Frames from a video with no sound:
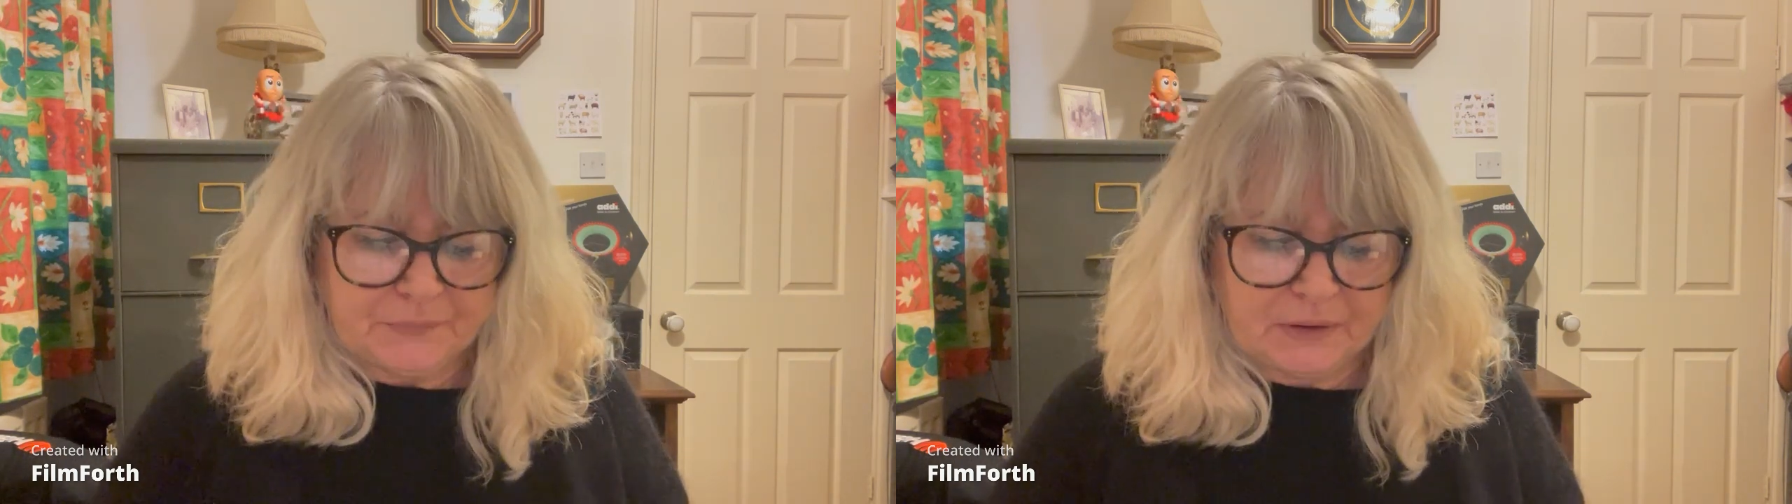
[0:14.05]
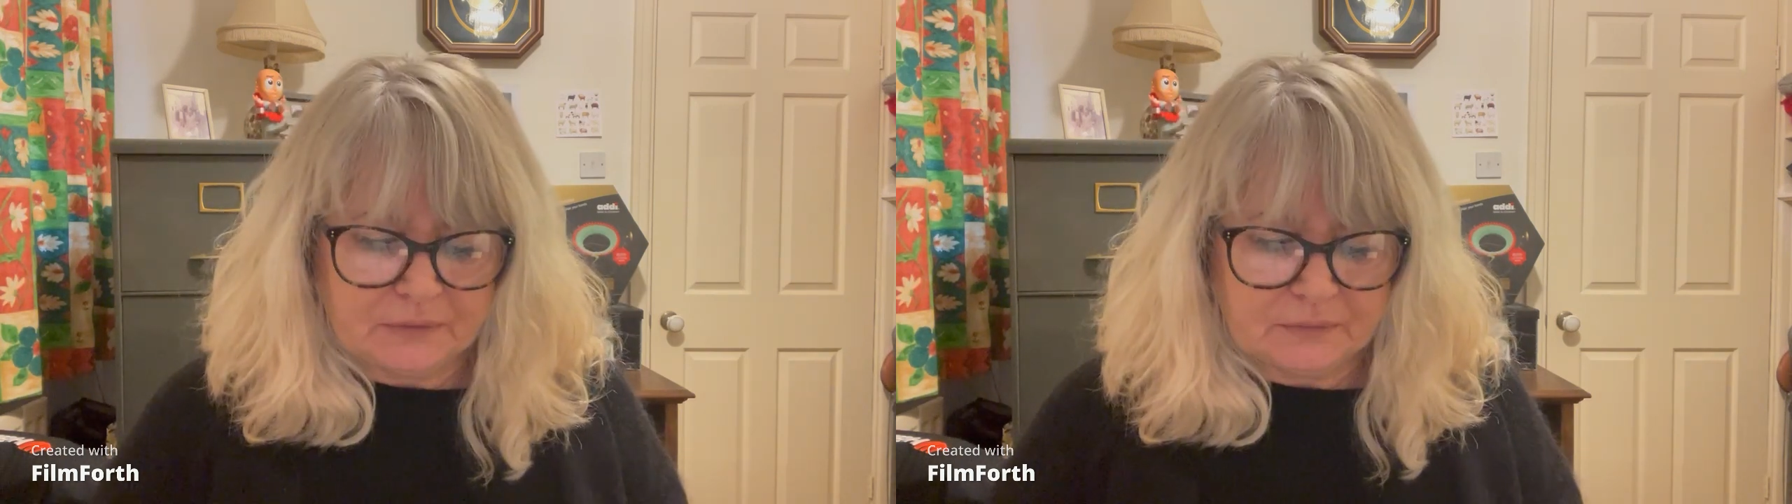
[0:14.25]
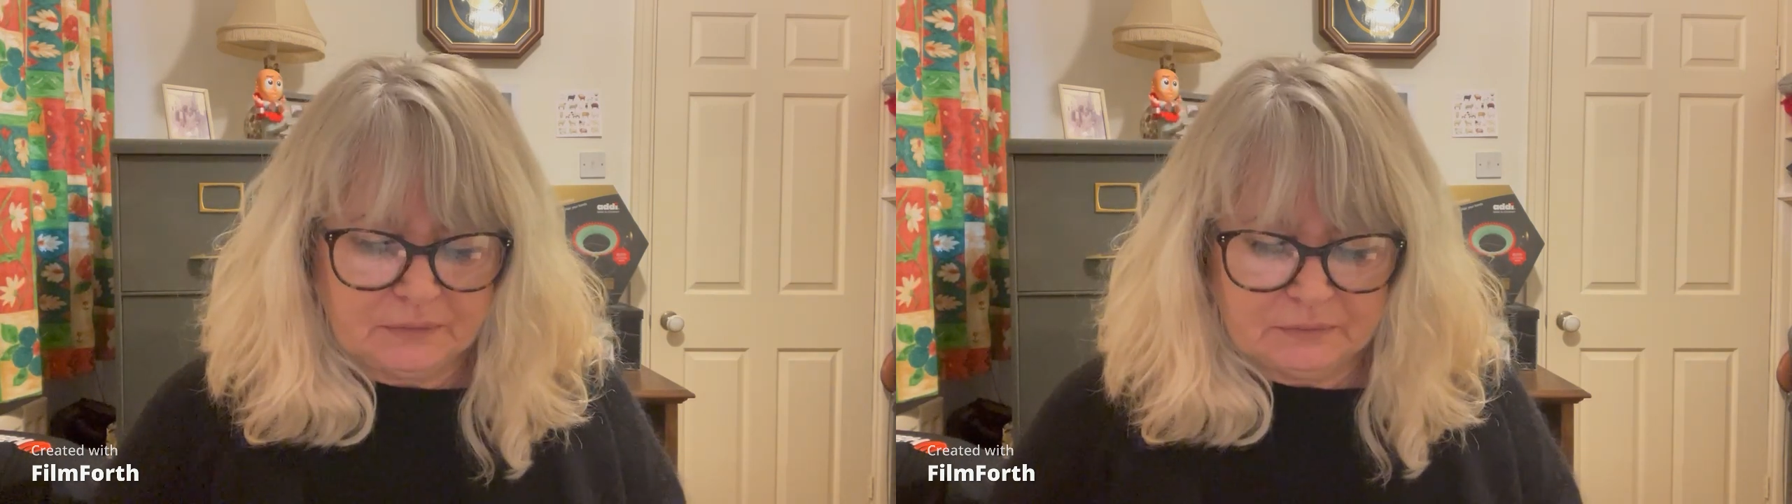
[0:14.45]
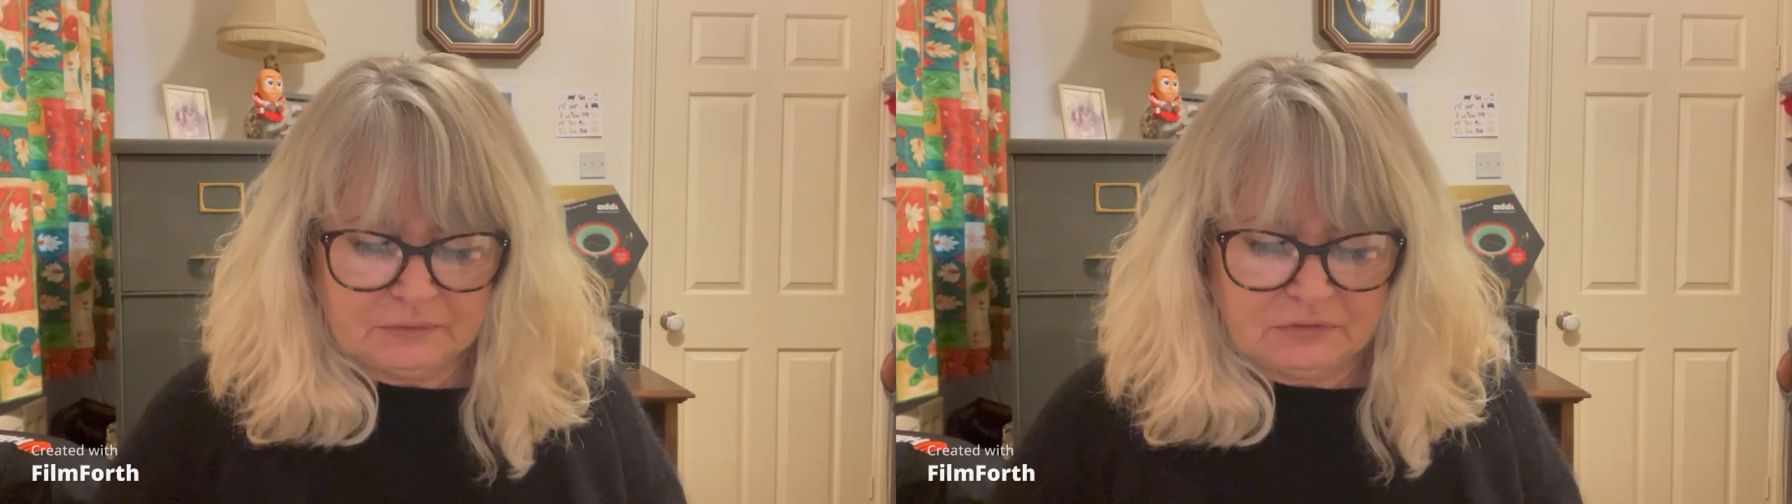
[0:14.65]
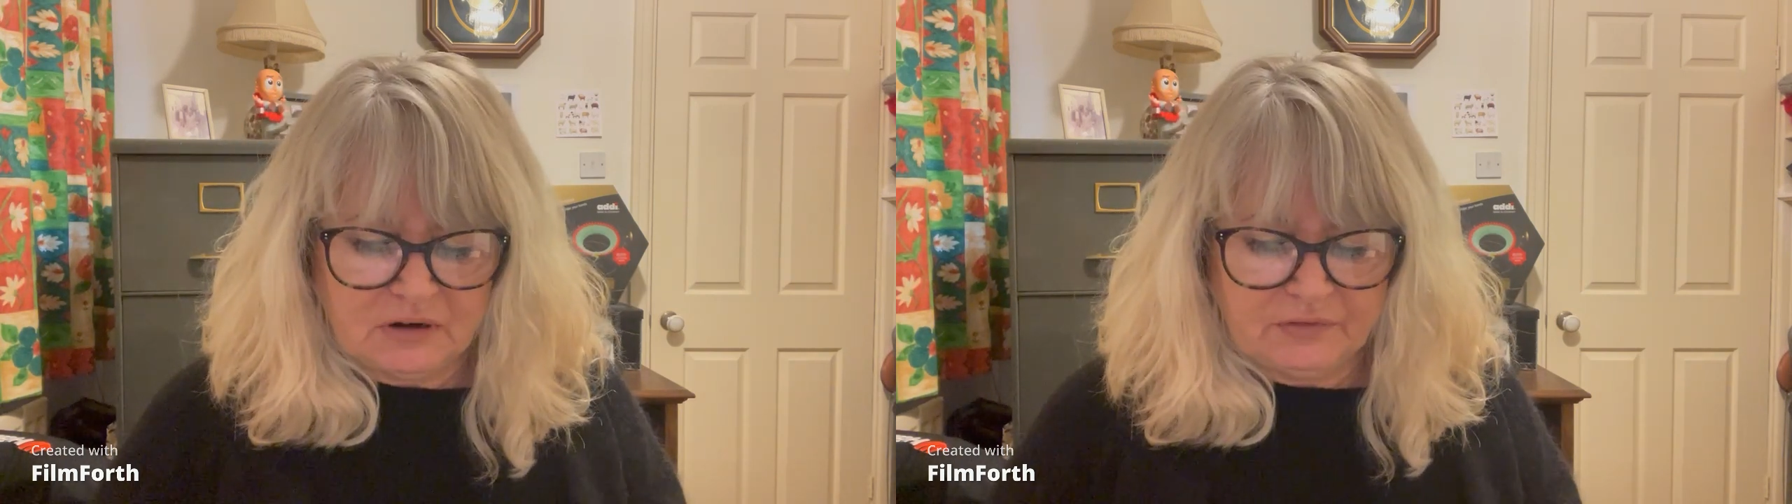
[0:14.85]
that
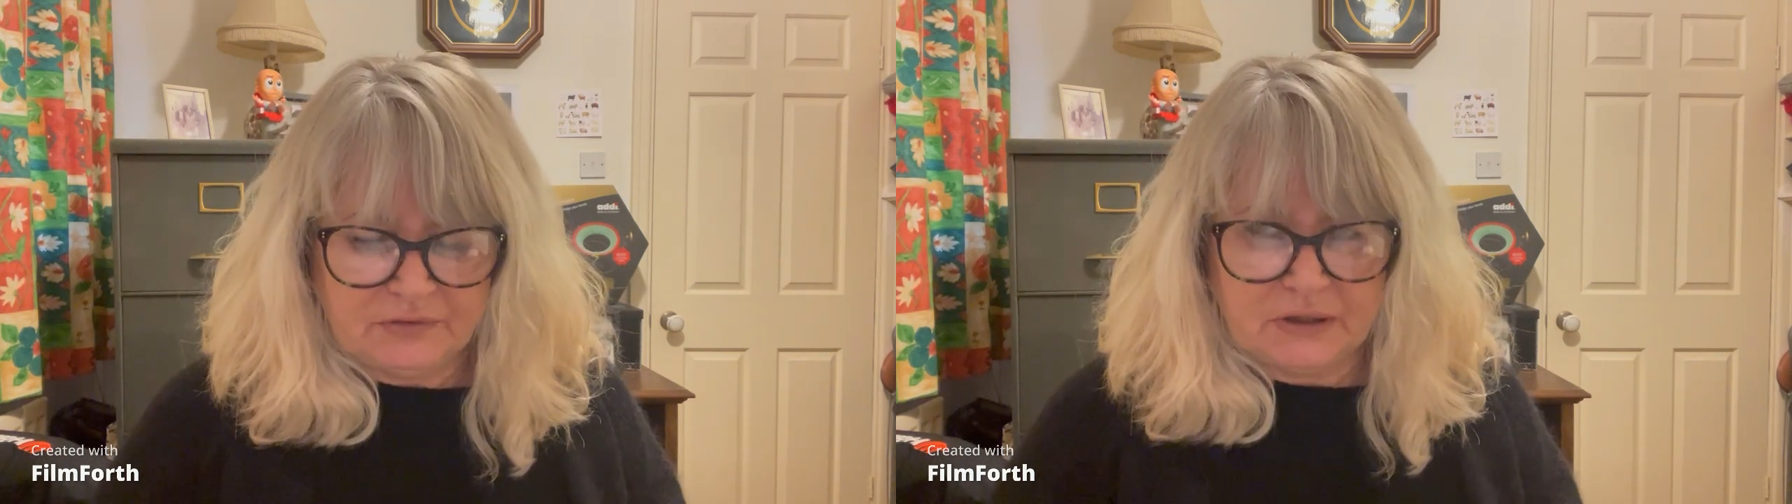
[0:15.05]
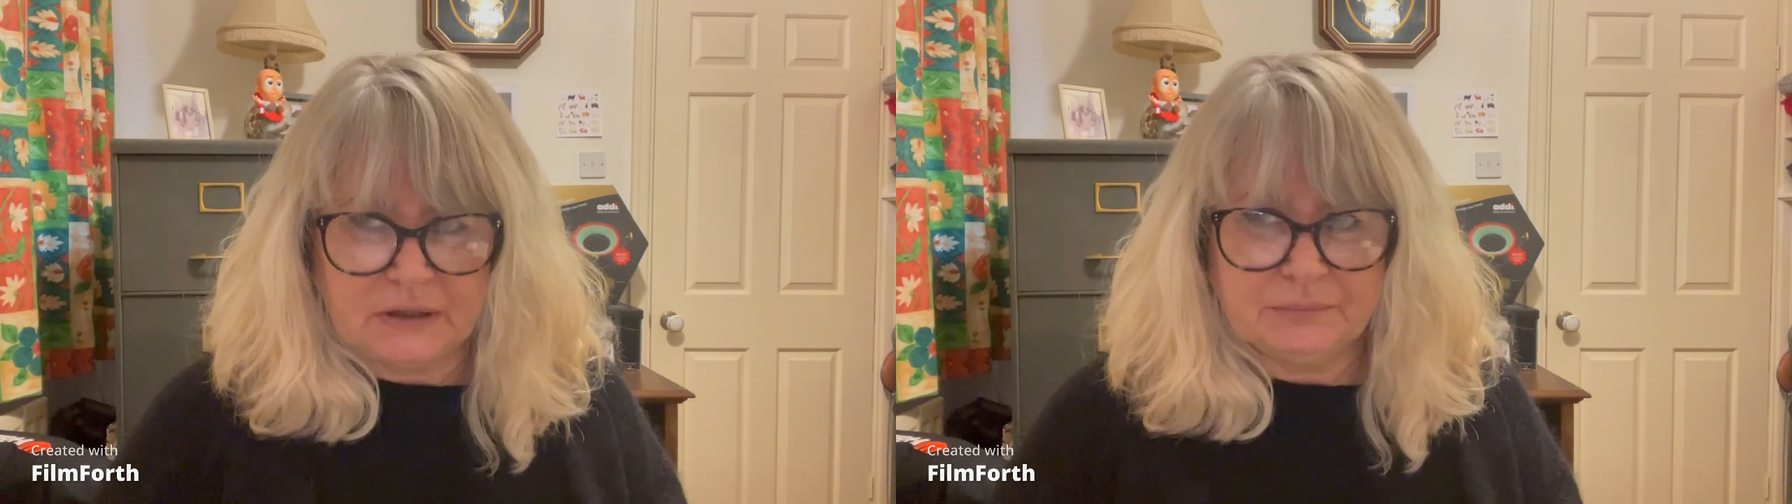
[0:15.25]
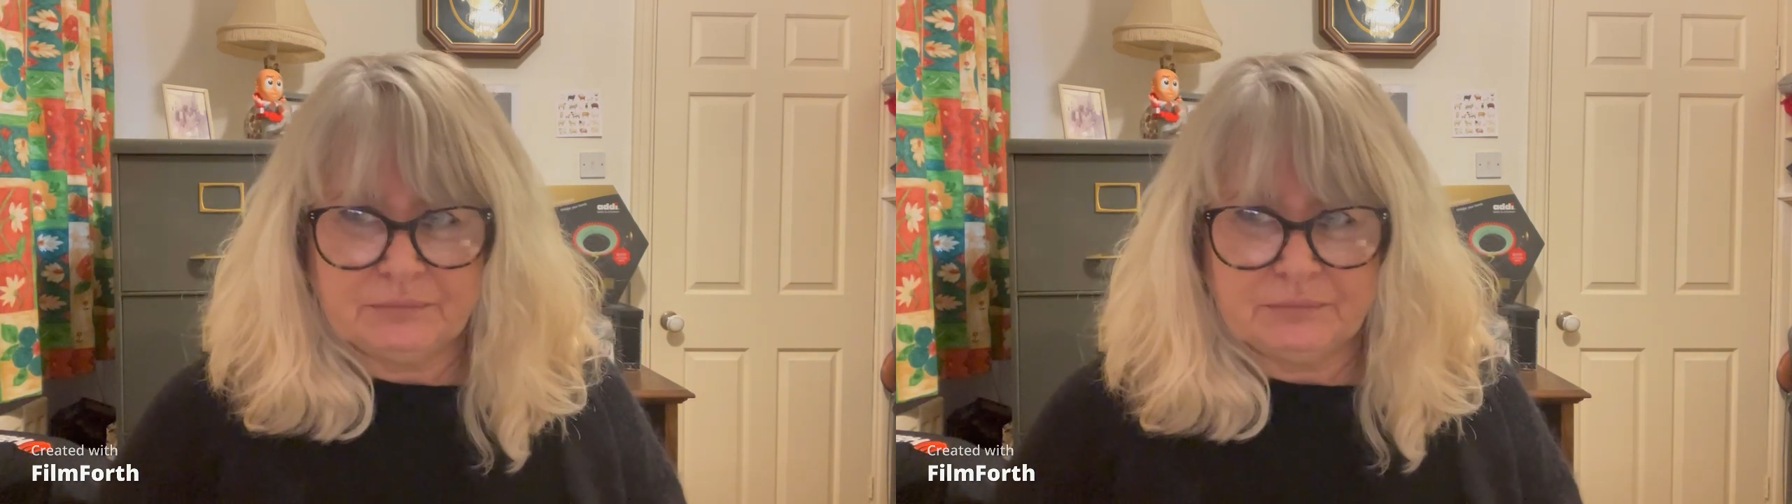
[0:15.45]
crafty